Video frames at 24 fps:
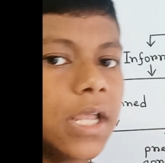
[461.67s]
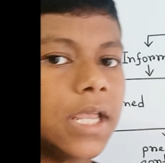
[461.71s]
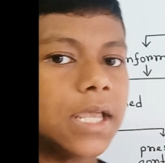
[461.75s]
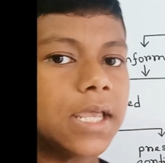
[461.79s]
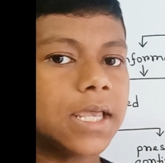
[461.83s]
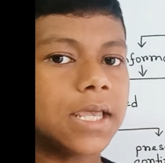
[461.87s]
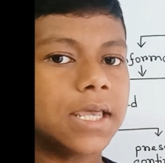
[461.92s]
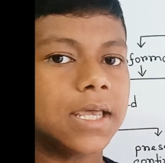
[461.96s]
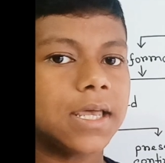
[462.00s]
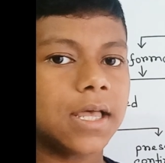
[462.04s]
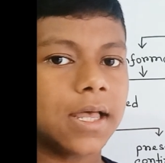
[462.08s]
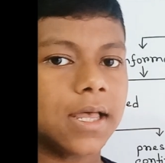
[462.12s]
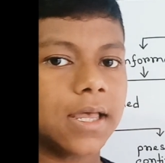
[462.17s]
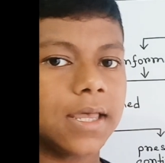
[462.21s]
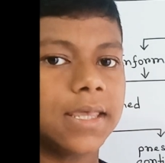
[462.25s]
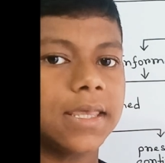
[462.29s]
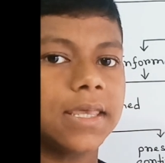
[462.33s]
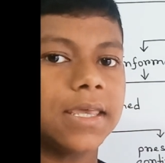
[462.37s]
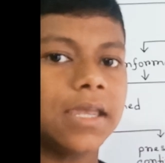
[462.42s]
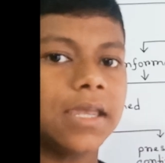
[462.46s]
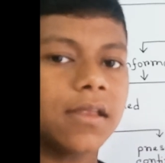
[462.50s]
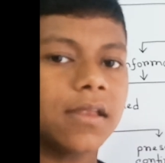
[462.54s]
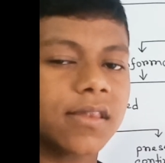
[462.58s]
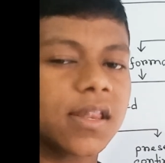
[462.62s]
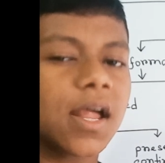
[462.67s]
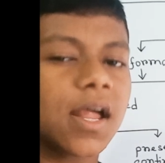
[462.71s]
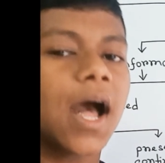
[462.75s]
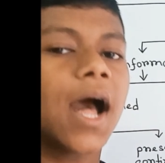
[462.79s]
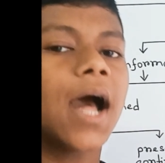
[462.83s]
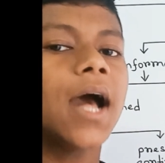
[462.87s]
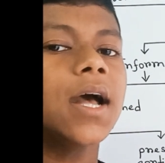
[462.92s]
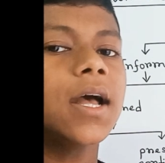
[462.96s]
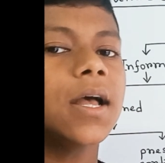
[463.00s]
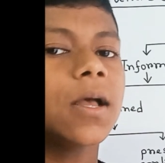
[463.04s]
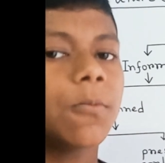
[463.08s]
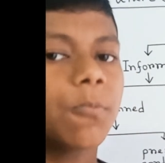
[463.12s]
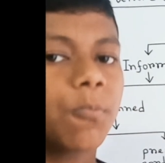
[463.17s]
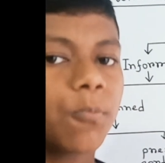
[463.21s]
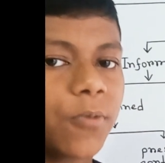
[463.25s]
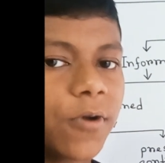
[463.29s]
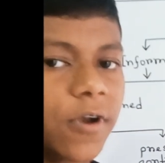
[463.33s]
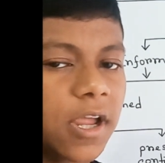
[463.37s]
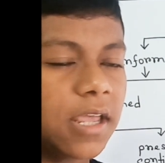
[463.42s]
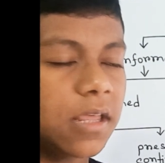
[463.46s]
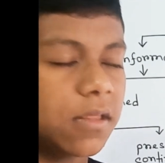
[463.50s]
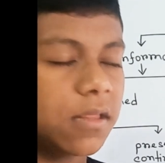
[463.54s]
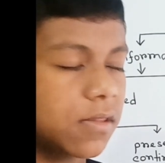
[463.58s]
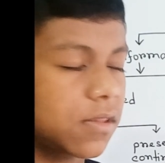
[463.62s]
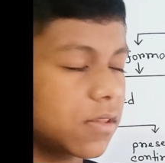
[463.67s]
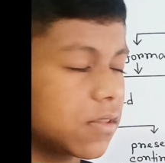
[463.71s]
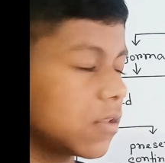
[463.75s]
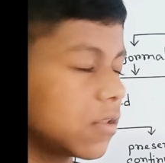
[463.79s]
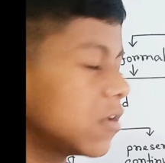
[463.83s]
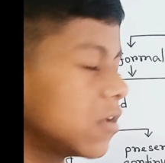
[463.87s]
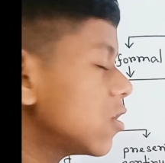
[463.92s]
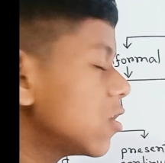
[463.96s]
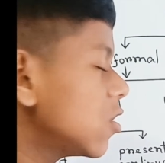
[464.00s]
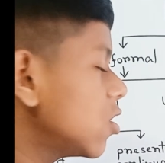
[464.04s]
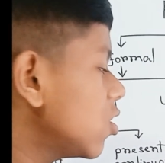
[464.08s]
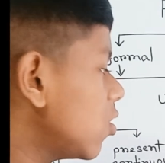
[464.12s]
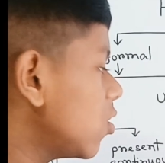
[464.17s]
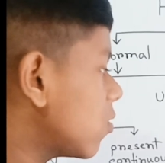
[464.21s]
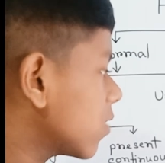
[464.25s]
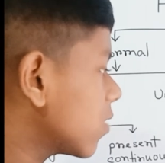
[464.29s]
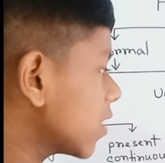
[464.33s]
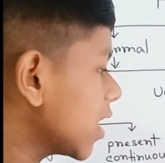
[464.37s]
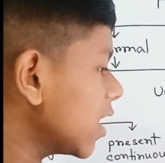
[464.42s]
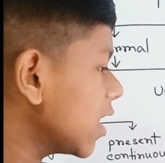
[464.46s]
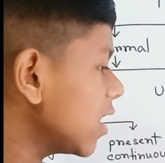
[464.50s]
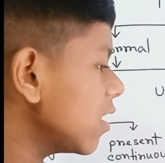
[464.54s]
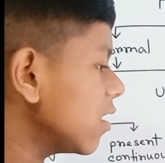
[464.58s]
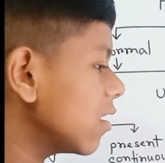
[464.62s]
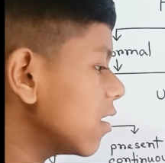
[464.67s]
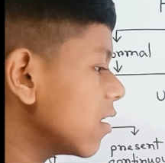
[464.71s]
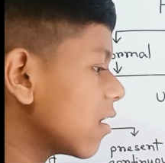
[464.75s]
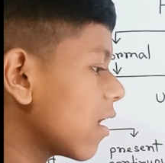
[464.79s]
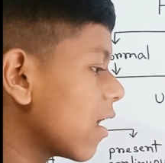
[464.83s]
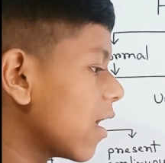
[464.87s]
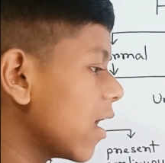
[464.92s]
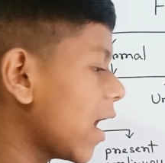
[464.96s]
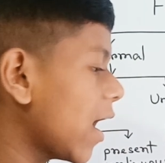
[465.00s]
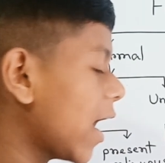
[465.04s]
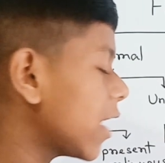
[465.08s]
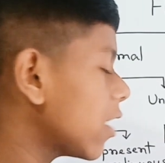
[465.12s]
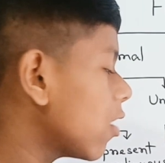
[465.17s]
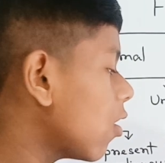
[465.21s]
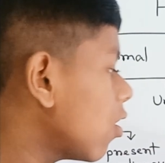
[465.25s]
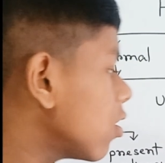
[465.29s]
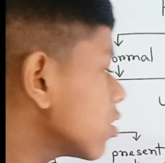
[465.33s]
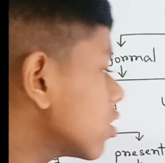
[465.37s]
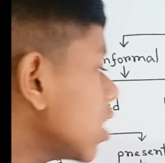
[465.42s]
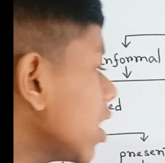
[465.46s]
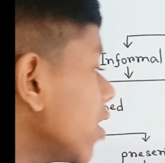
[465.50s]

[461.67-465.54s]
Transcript: It's a phrase. Okay, and also